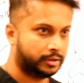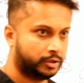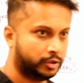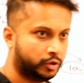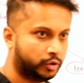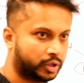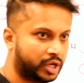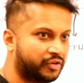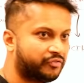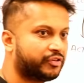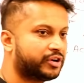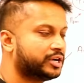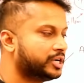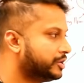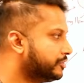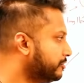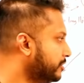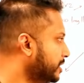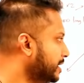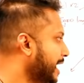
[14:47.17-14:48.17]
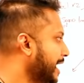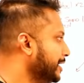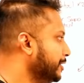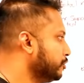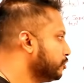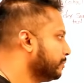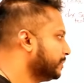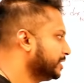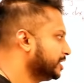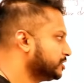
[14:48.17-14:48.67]
You're looking for an adrenal
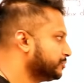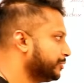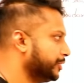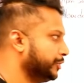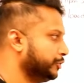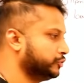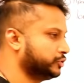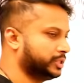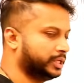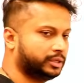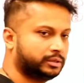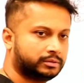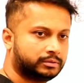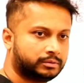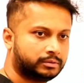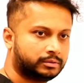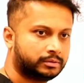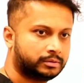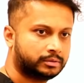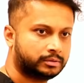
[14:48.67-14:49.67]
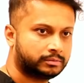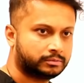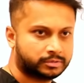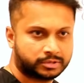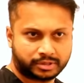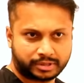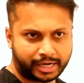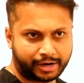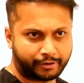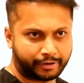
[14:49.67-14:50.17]
adenoma that's producing
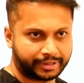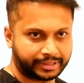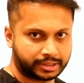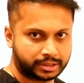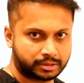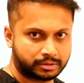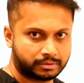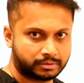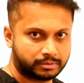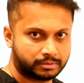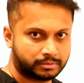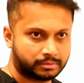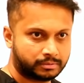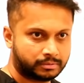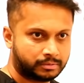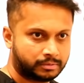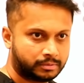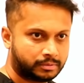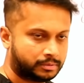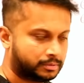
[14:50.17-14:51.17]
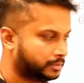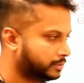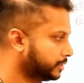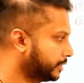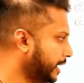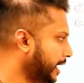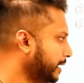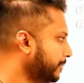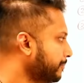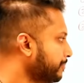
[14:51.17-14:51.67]
steroids,
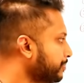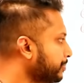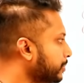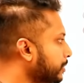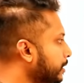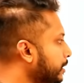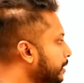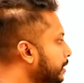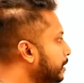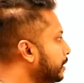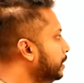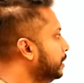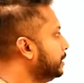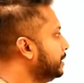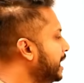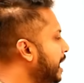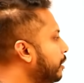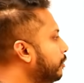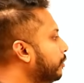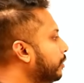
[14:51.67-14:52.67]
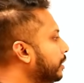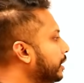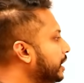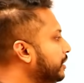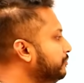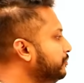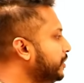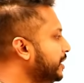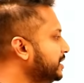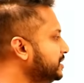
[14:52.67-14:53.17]
okay? Now,
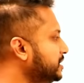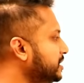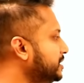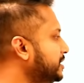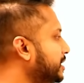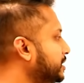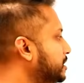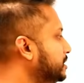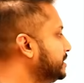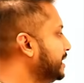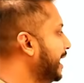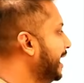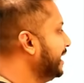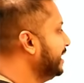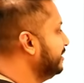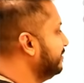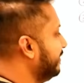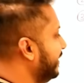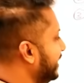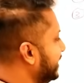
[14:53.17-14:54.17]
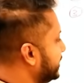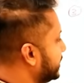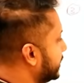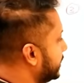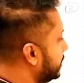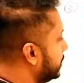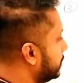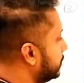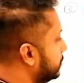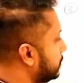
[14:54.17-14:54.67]
if your A C T H is
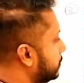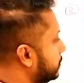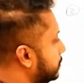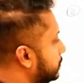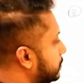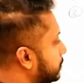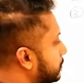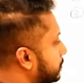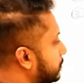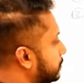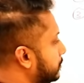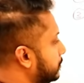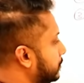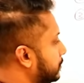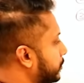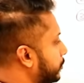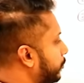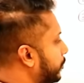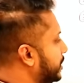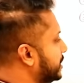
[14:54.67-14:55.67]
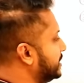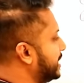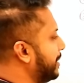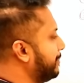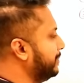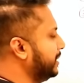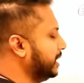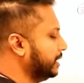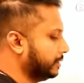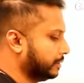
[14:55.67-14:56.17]
elevated, what does
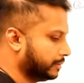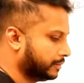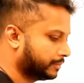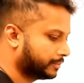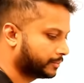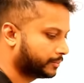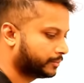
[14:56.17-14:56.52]
that mean?